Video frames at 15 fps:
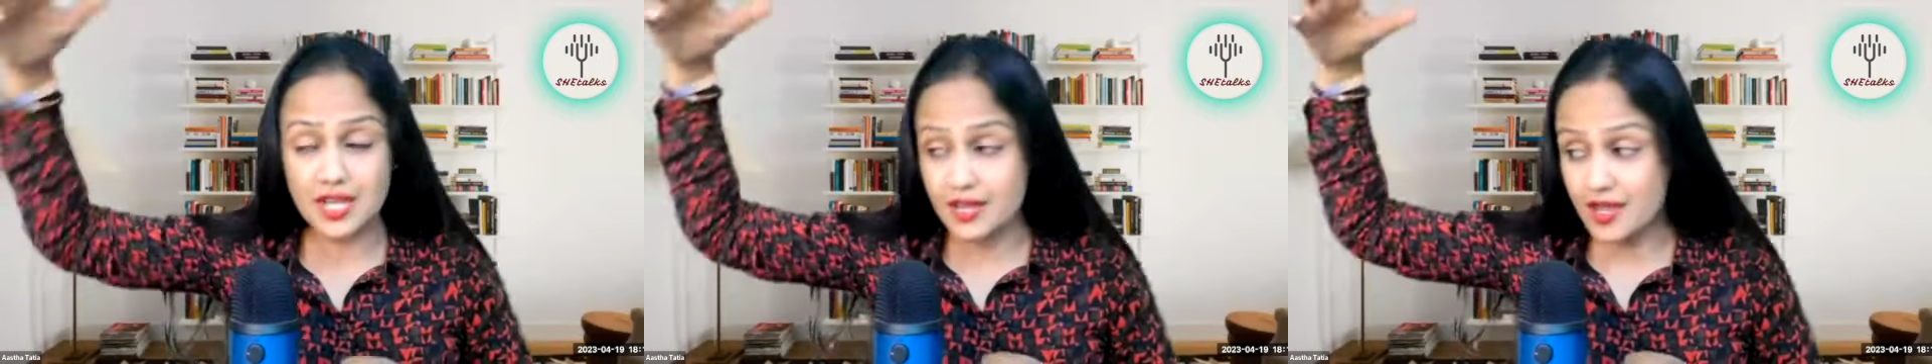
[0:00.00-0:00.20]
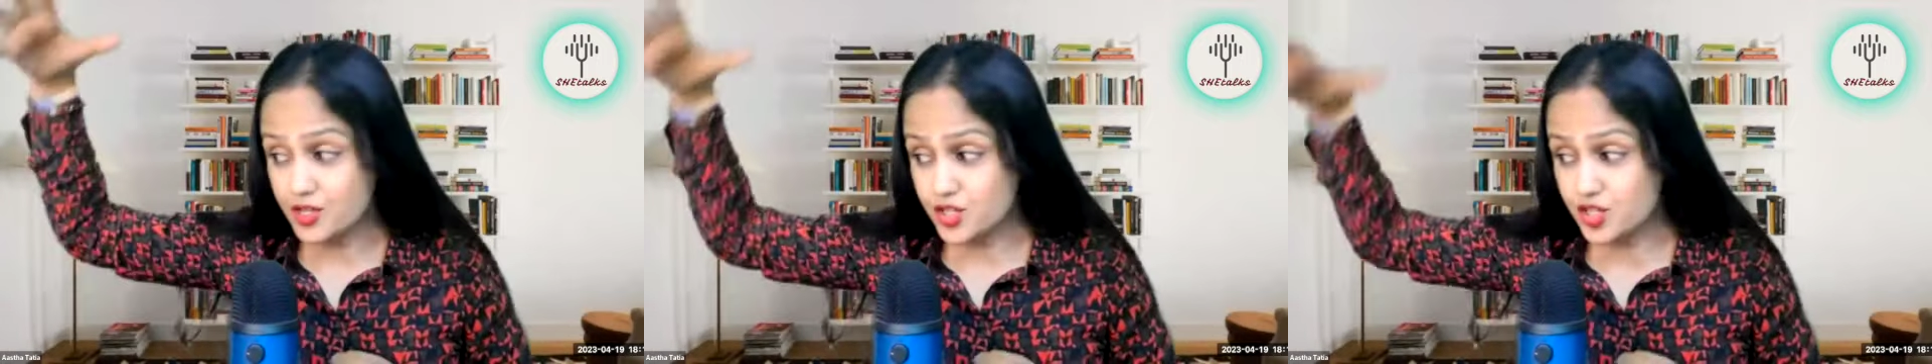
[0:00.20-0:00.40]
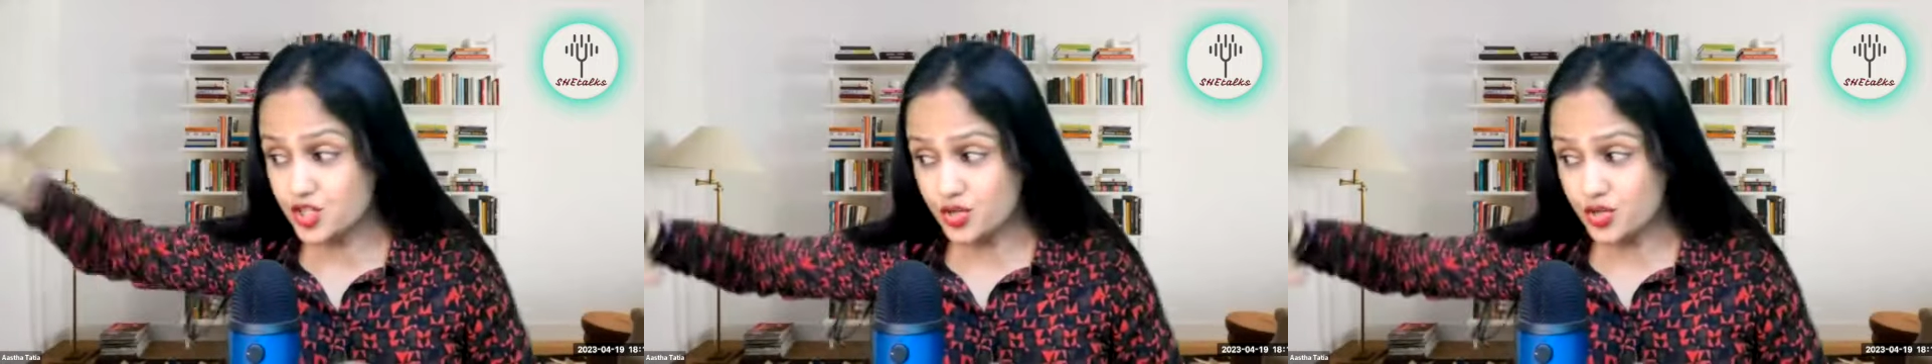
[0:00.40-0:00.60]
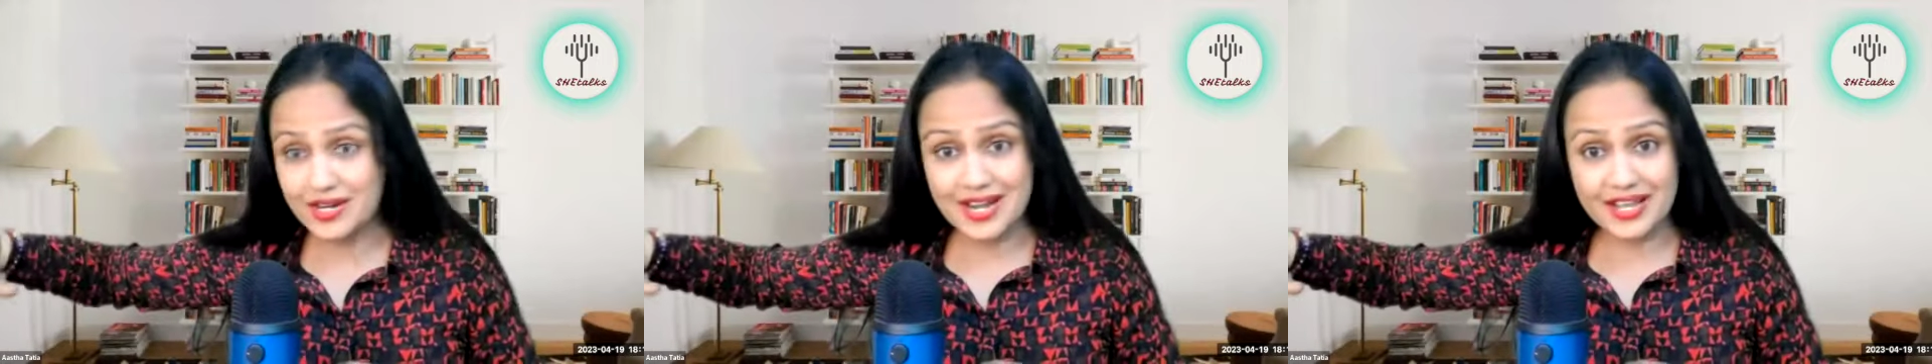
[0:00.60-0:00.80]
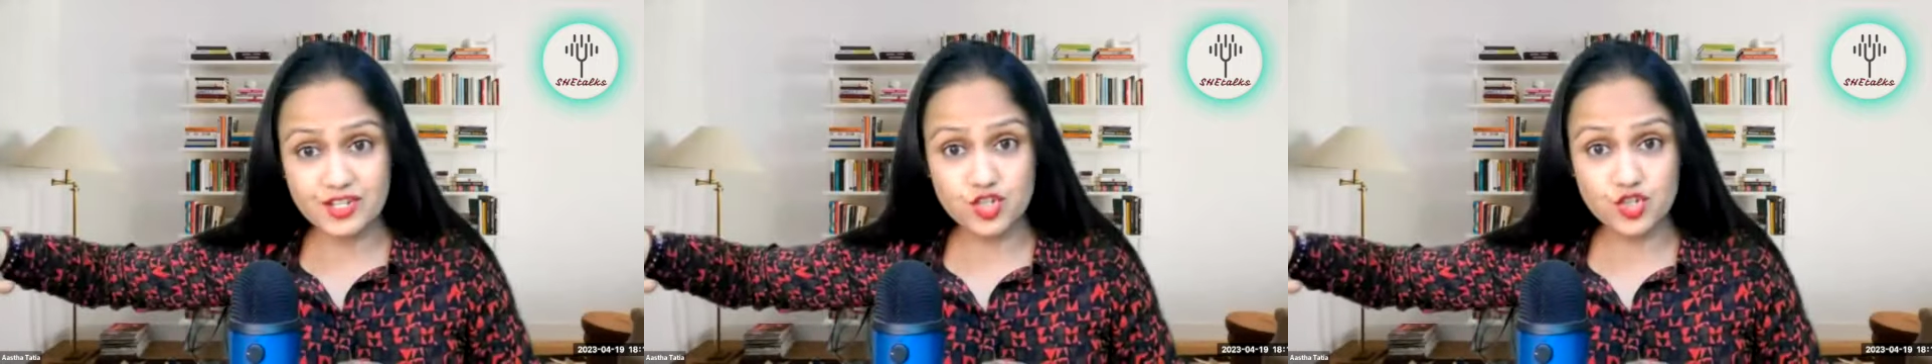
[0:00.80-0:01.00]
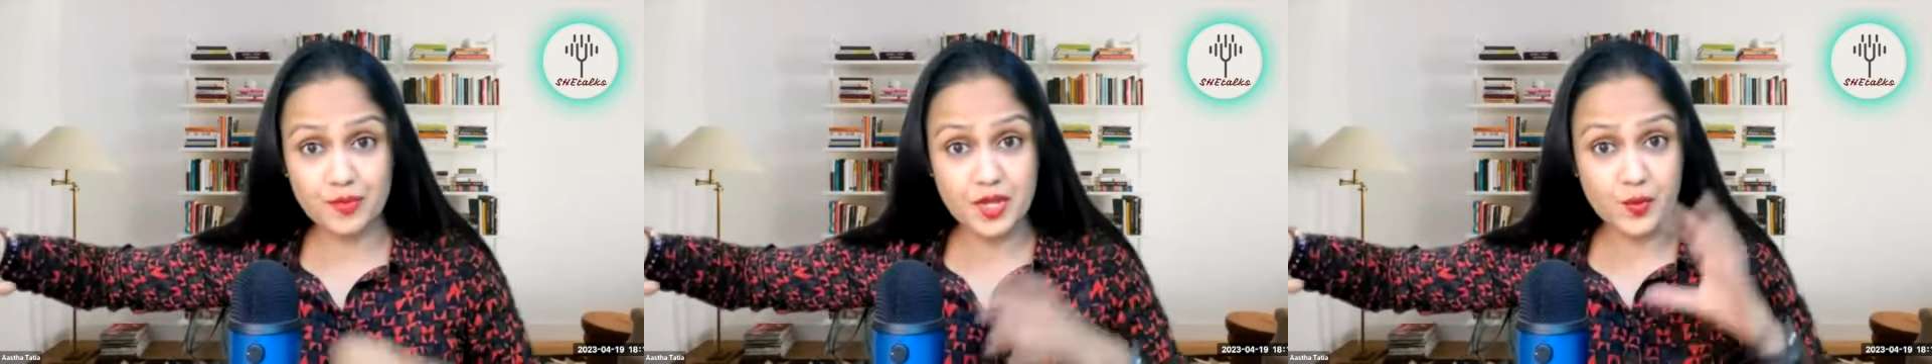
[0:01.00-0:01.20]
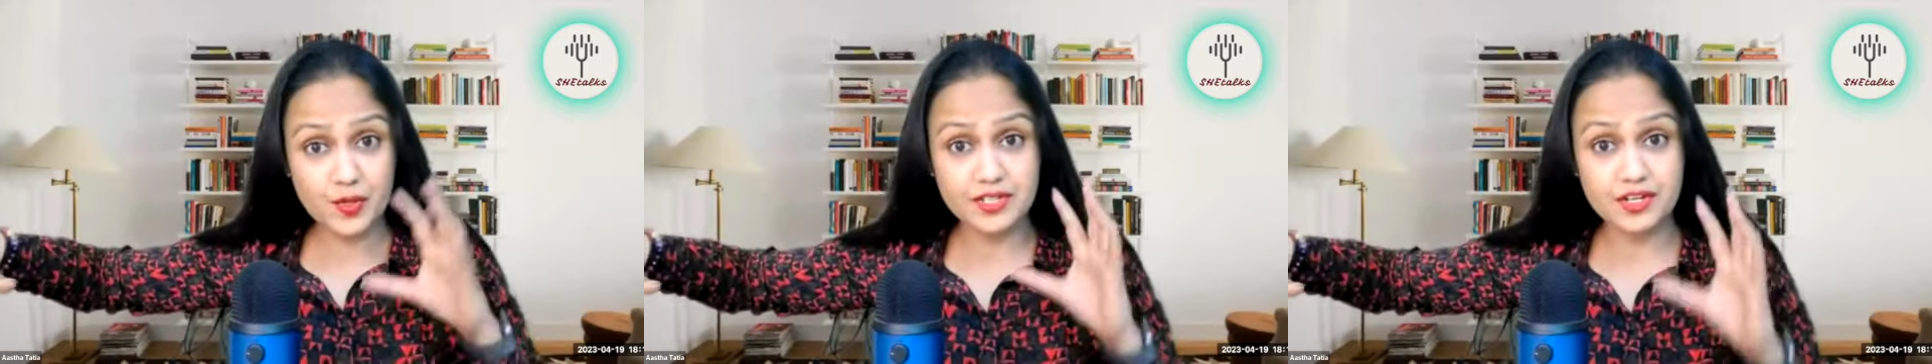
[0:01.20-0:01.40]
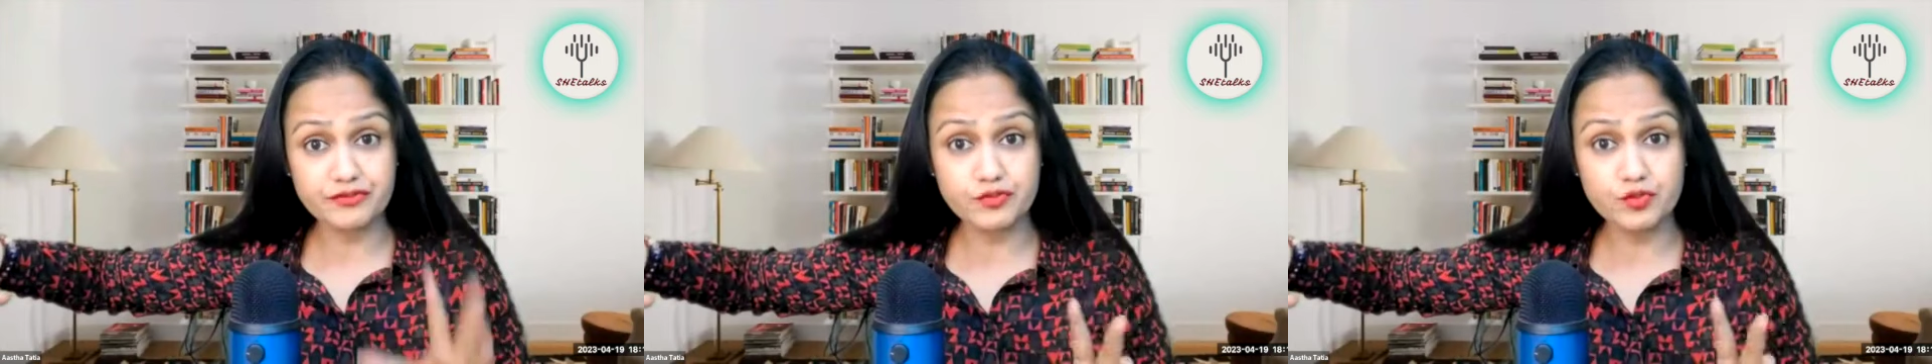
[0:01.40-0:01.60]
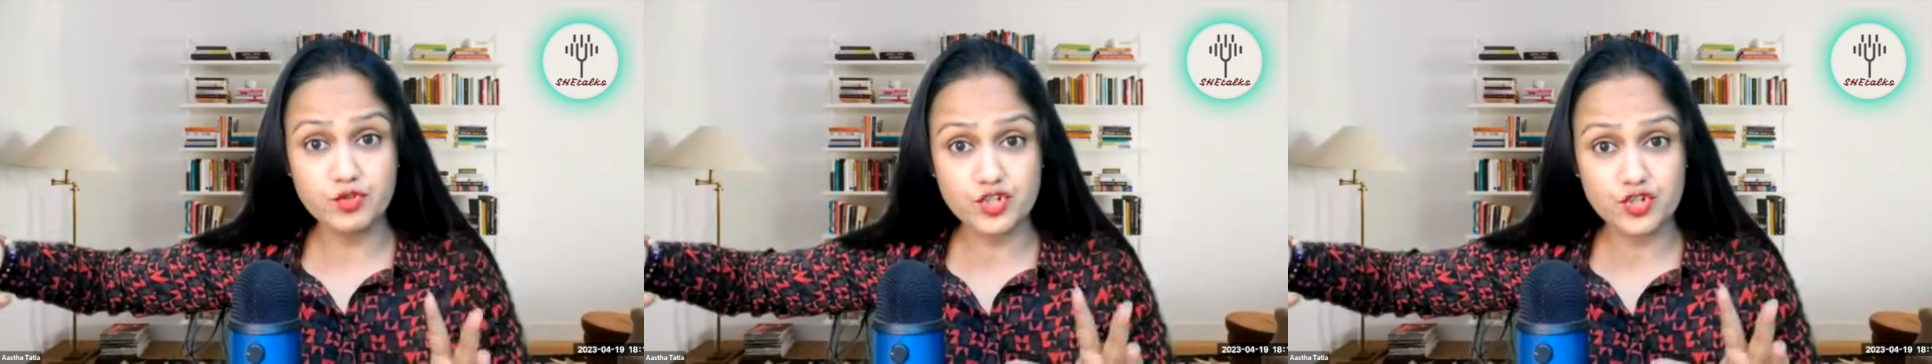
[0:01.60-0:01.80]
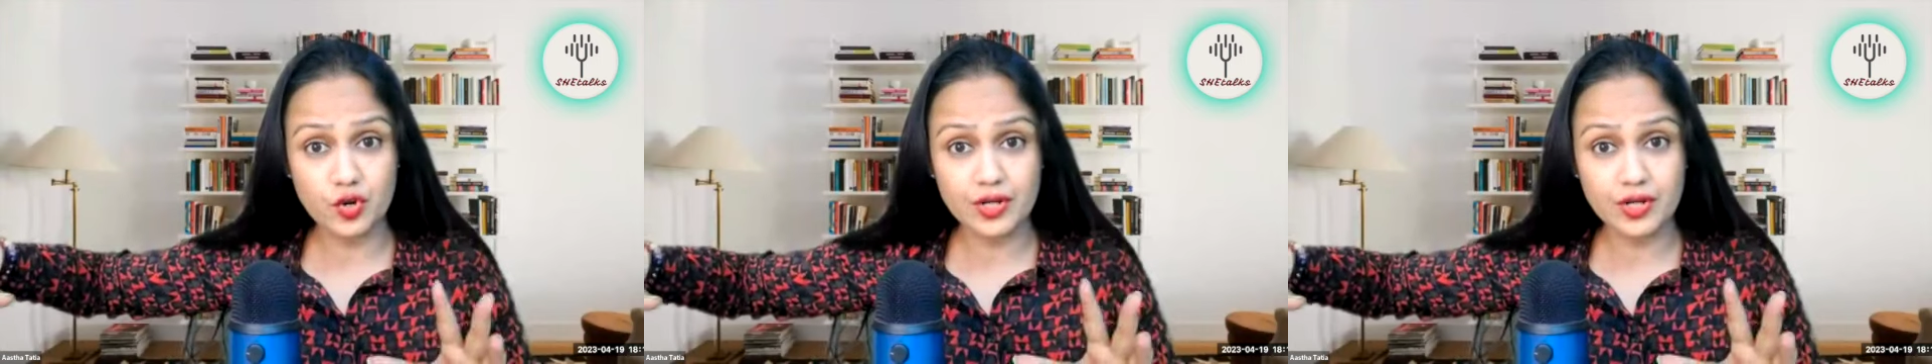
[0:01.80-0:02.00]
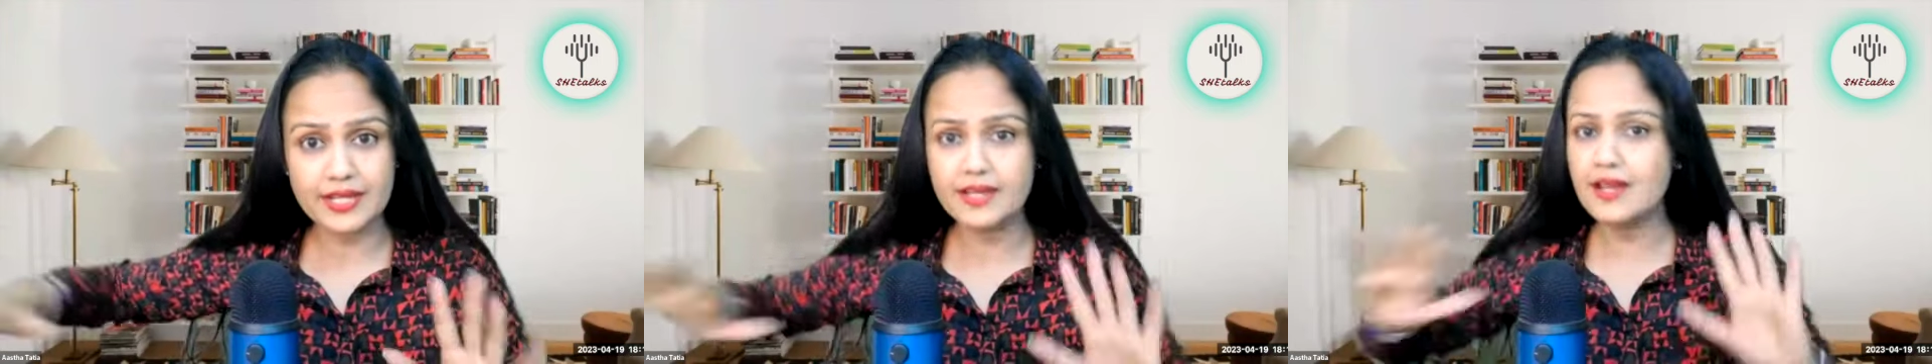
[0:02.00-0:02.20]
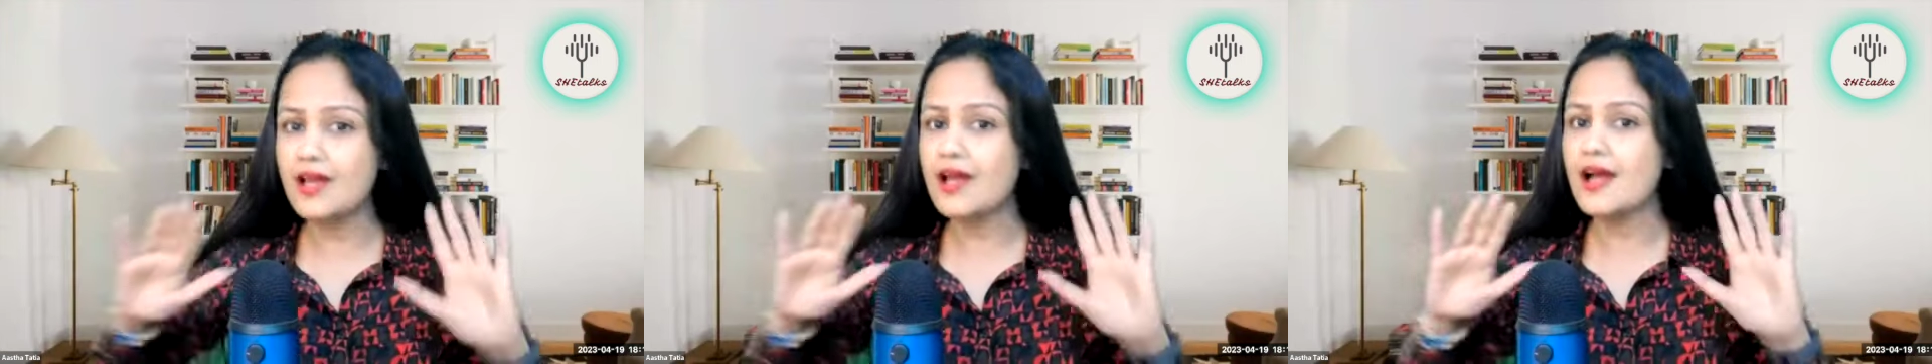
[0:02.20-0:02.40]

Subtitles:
stood next to me with her food trolley,